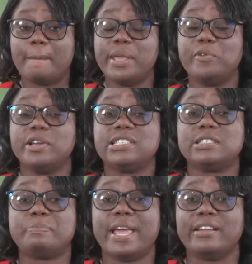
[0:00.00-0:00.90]
be
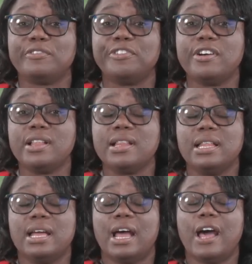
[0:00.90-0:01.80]
respectful,
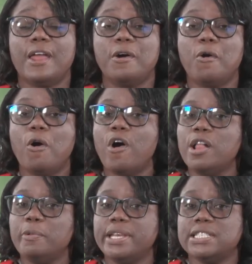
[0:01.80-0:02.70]
and
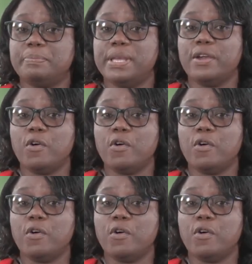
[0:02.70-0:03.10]
always be